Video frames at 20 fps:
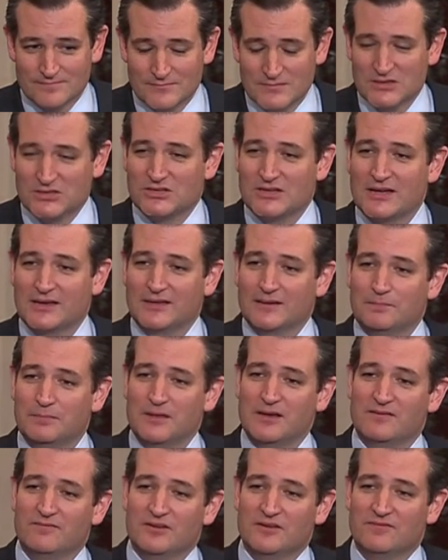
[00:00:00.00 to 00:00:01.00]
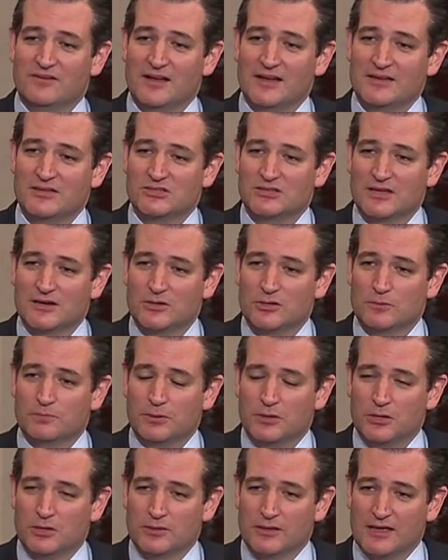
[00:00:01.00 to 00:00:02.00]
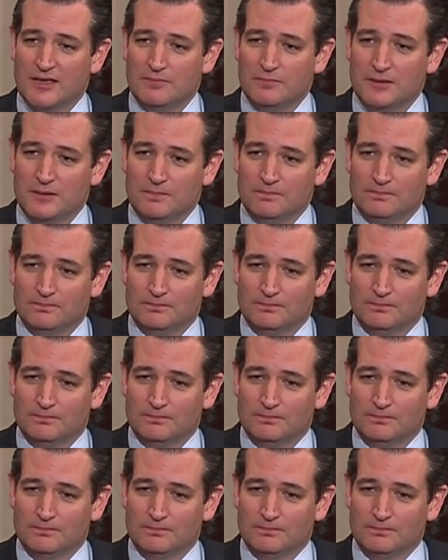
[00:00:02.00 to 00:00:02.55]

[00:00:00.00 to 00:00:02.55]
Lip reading: The second bit of advice Senator Paul gave me